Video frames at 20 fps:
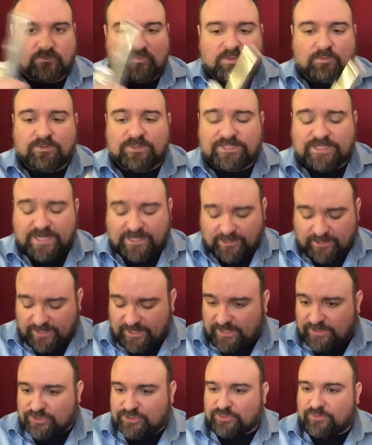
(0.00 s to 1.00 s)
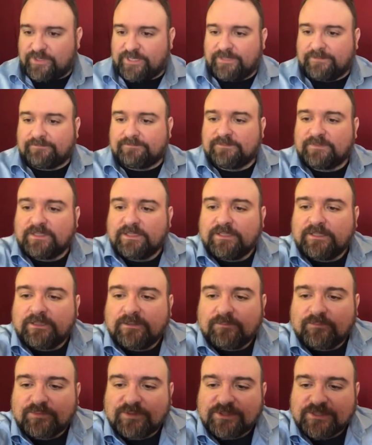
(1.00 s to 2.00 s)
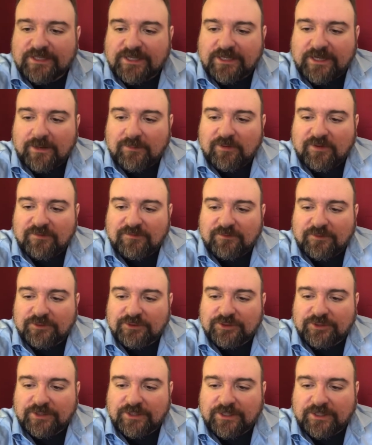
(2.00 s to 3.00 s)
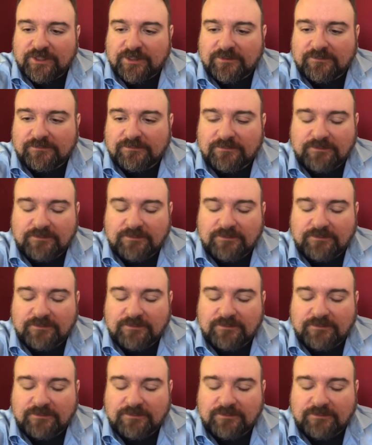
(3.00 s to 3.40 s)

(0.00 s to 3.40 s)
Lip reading: we take our head joint. Set down my foot joint here.